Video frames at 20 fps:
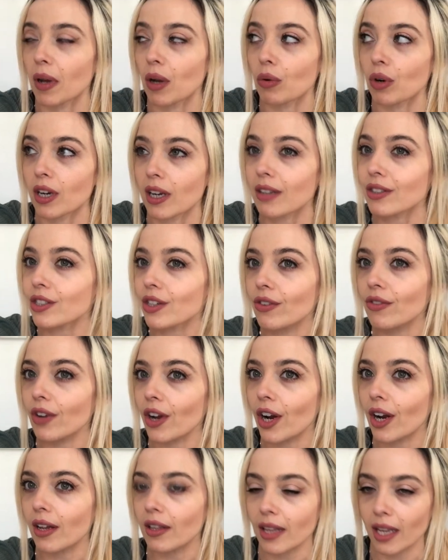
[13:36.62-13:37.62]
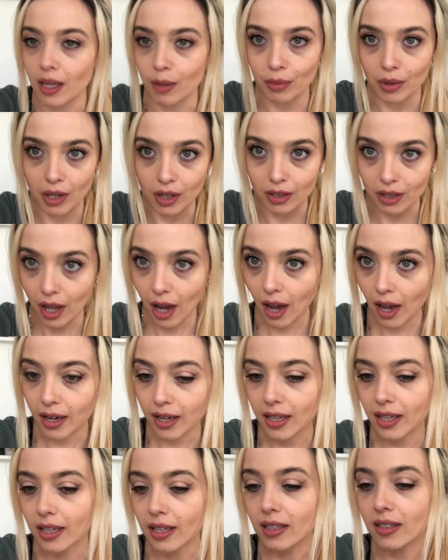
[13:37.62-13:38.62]
My workouts are very like
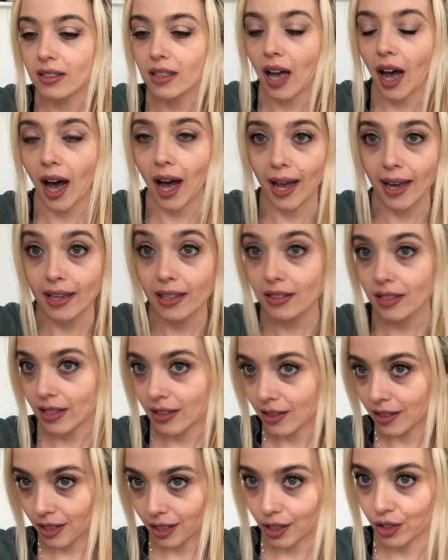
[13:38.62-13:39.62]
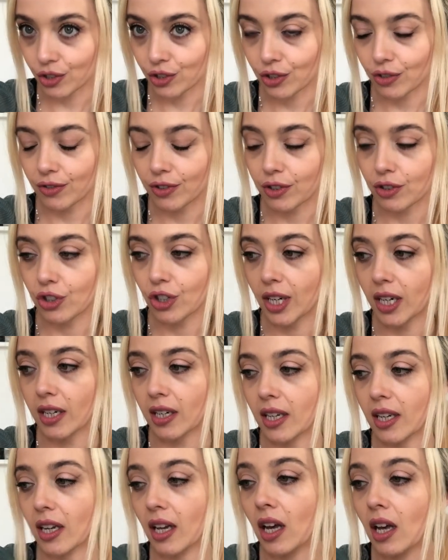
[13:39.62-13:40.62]
Pilates, high intensity interval
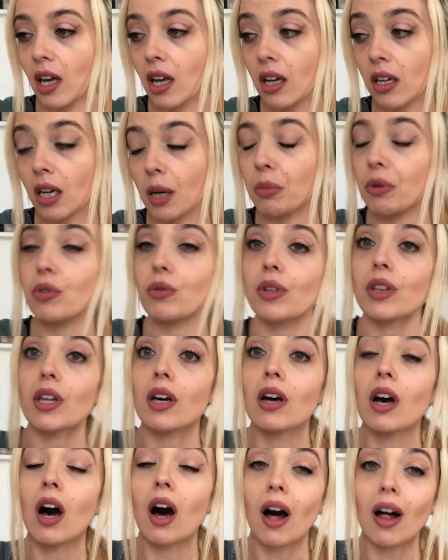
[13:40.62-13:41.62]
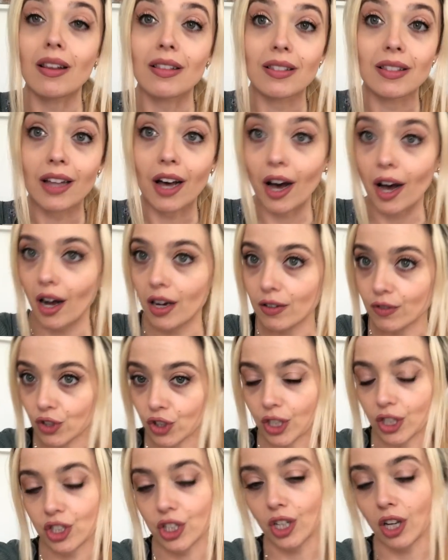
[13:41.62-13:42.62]
training, coupled with a lot of
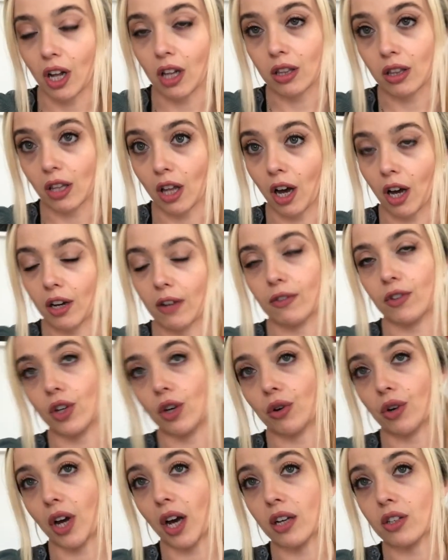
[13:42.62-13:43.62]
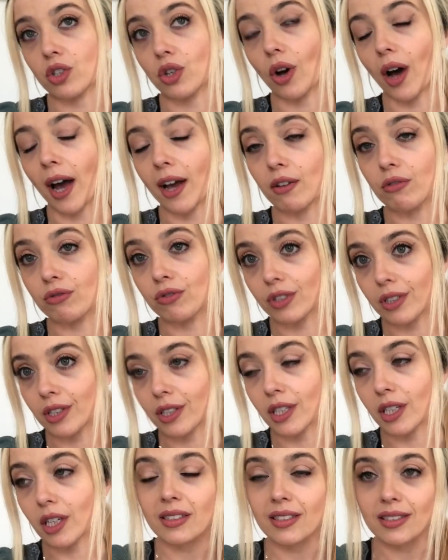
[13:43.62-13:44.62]
stretching, a lot of yoga. So I
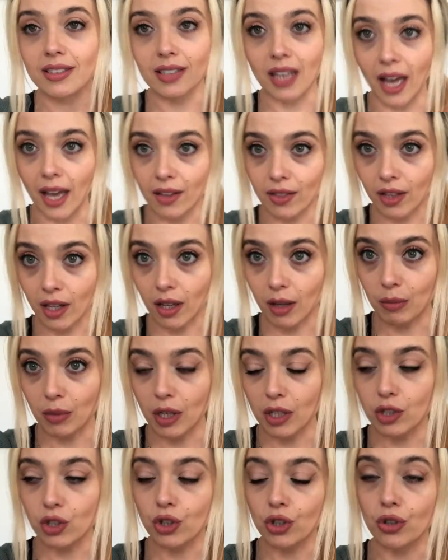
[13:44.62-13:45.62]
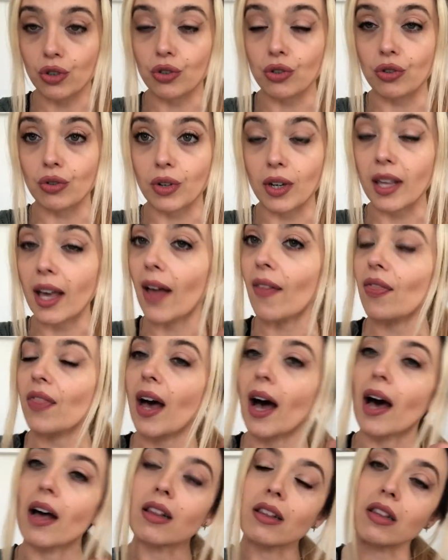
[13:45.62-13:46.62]
really design them to get
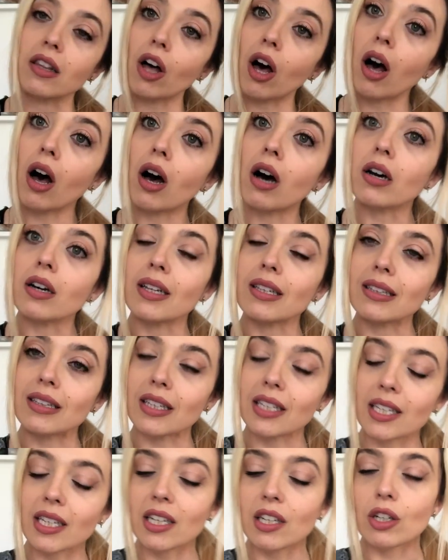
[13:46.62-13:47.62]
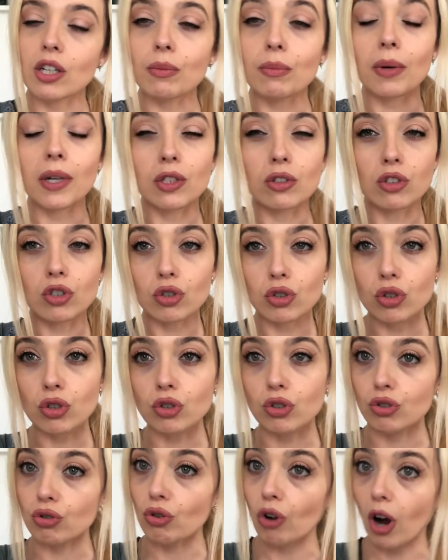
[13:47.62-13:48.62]
that long, lean, but
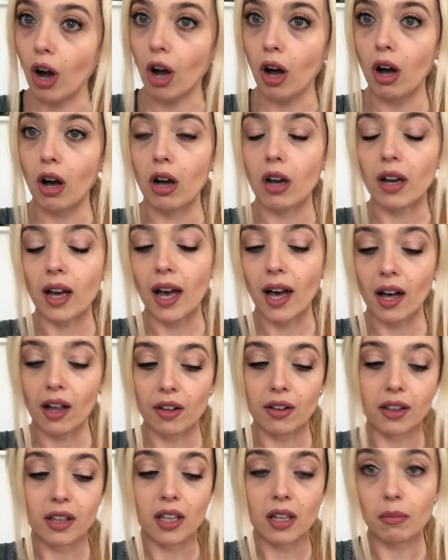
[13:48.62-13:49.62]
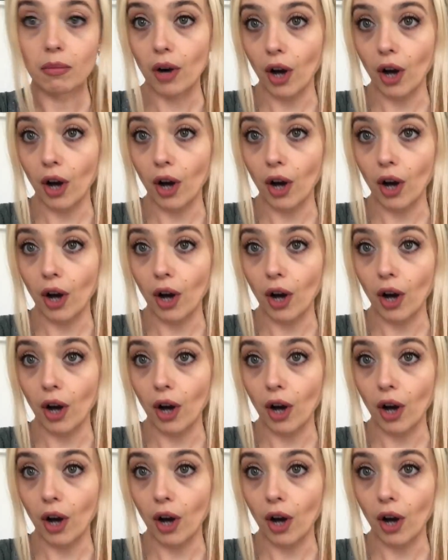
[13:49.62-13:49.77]
strong, healthy